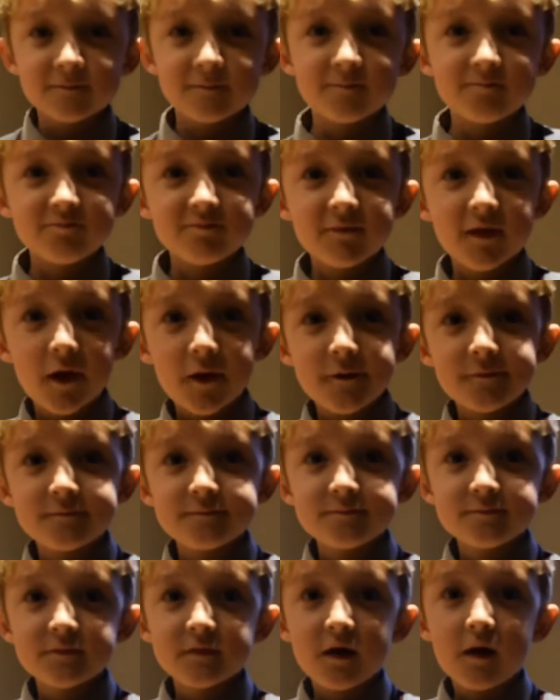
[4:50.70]
What are
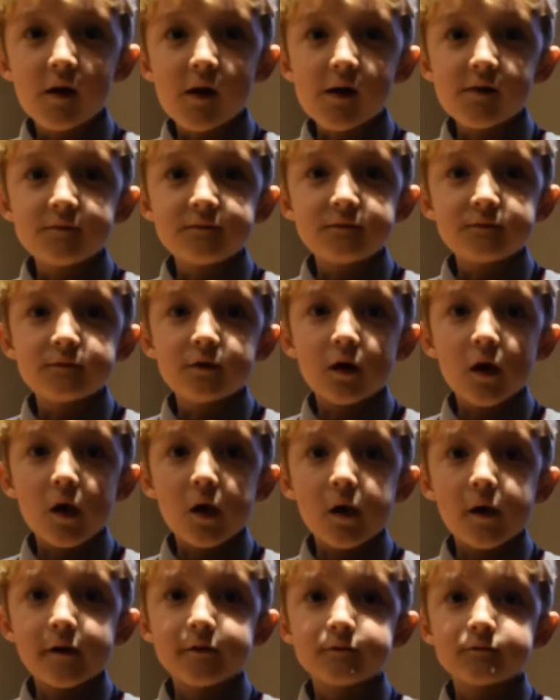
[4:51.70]
some of the naughty
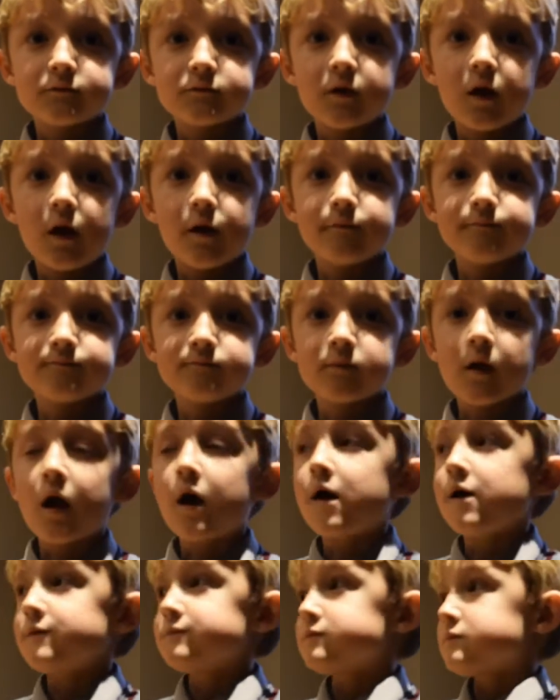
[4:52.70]
stuff that they get up
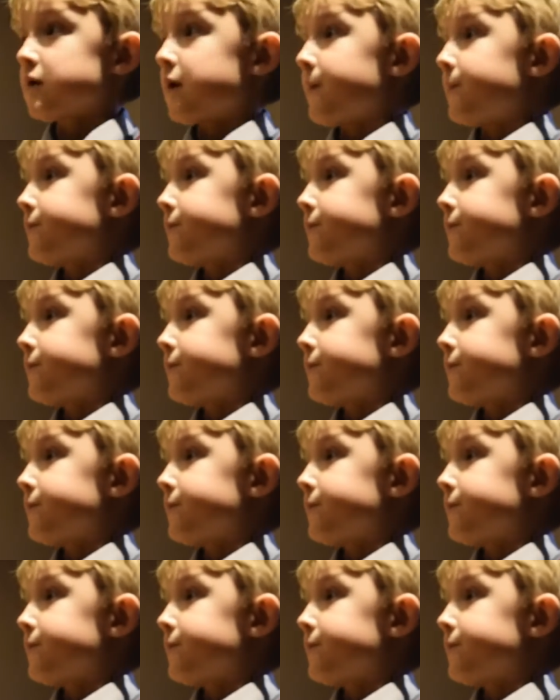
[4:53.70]
to normally?